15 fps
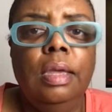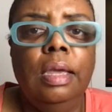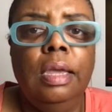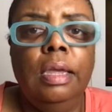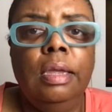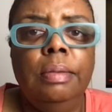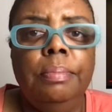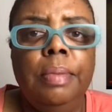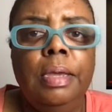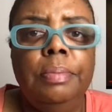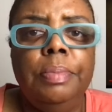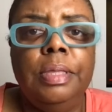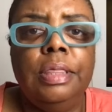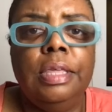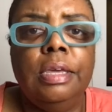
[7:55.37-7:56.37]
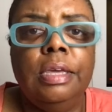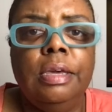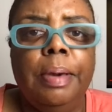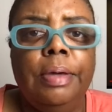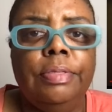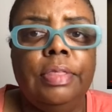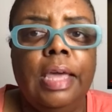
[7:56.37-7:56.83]
and it made me think
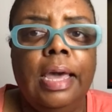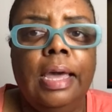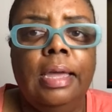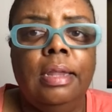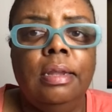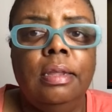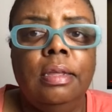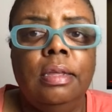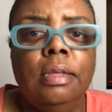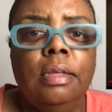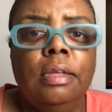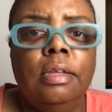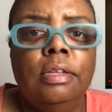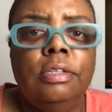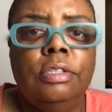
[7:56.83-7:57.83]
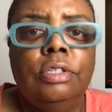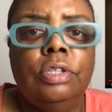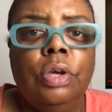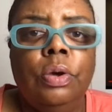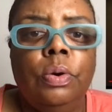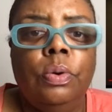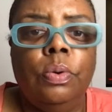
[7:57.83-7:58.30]
about that.
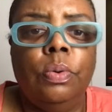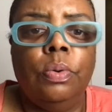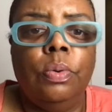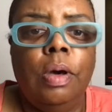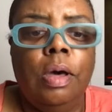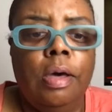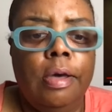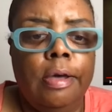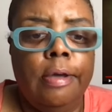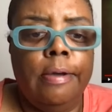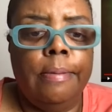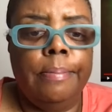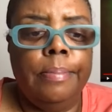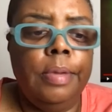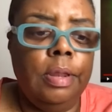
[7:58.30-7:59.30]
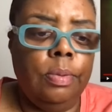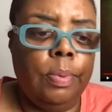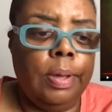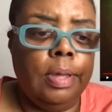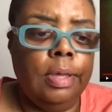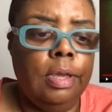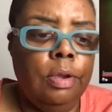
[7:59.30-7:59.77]
So, um,
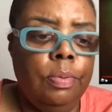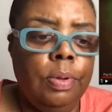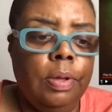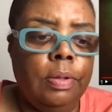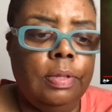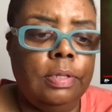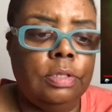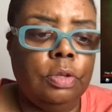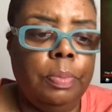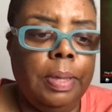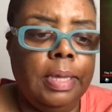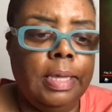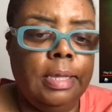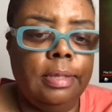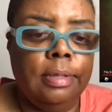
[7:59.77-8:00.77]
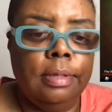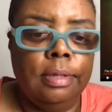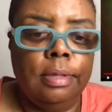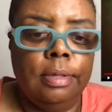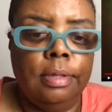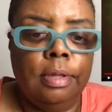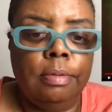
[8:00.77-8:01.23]
anyway, here we Let's go back in.
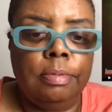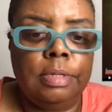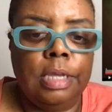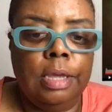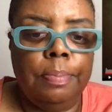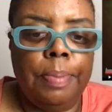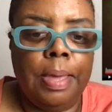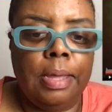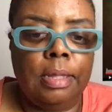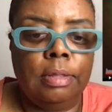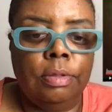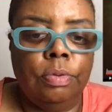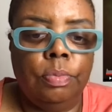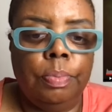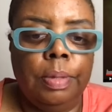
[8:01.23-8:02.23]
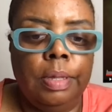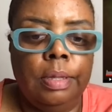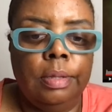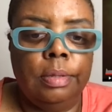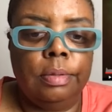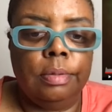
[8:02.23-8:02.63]
I'm going to take it back a little bit.